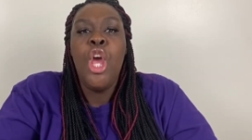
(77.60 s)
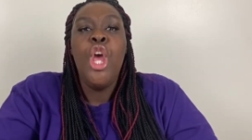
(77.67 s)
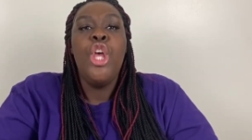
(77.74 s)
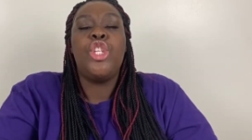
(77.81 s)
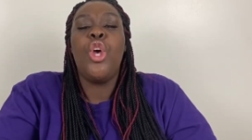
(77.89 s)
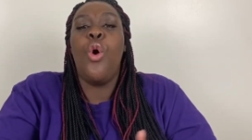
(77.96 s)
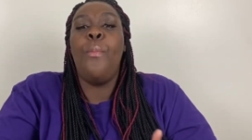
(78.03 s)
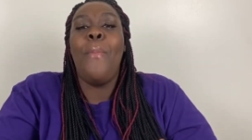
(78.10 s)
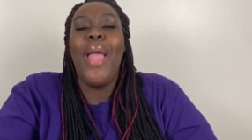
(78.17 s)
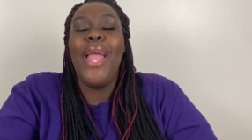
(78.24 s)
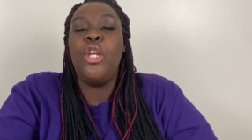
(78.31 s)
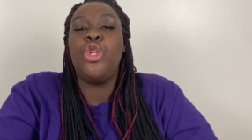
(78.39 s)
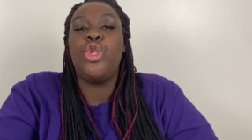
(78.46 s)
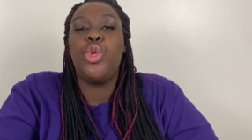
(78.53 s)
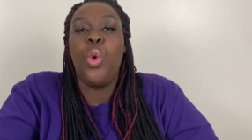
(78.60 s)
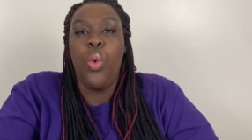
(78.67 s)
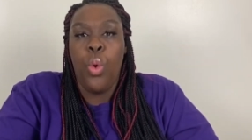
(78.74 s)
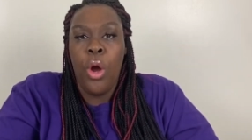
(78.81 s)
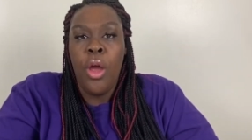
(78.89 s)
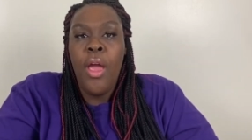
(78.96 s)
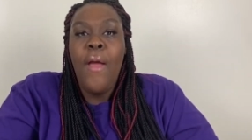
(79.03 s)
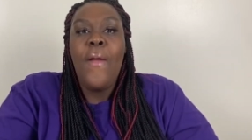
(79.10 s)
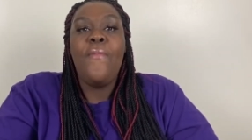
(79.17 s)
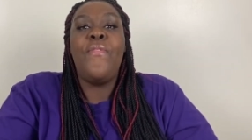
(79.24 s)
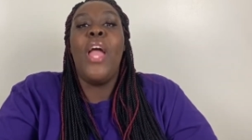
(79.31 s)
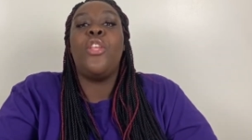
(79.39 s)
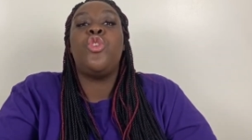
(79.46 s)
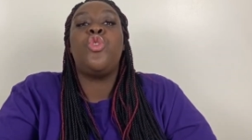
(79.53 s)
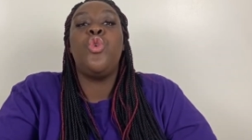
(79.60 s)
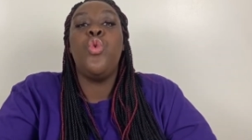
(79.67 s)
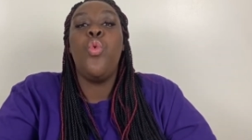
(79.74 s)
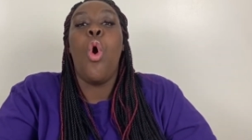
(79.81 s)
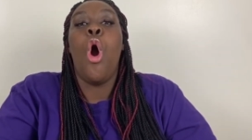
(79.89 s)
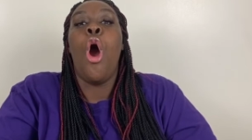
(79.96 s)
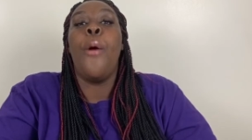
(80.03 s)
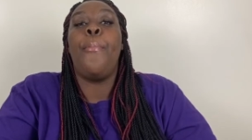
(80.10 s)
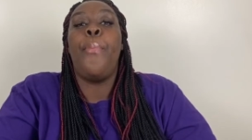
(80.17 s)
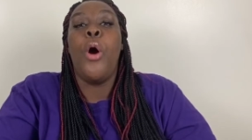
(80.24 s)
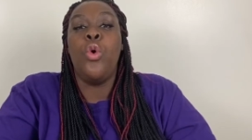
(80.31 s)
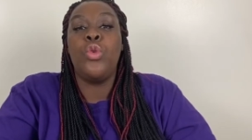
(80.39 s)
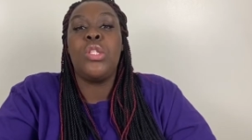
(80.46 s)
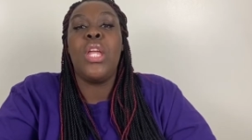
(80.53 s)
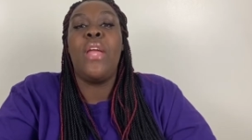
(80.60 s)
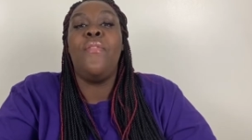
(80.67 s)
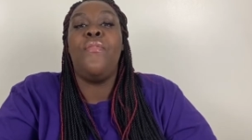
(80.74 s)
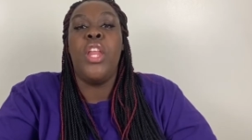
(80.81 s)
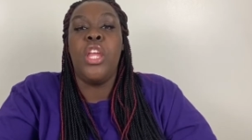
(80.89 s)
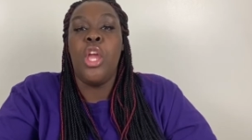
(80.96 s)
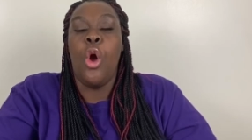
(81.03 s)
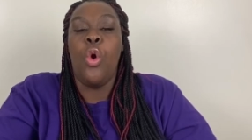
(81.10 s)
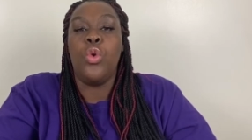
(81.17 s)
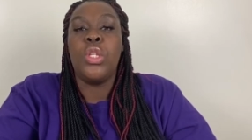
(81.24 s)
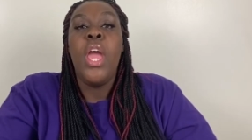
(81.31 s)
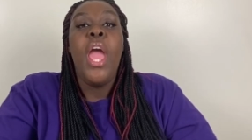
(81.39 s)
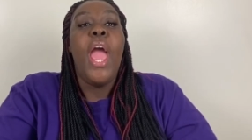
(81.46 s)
So make sure that you are posting videos.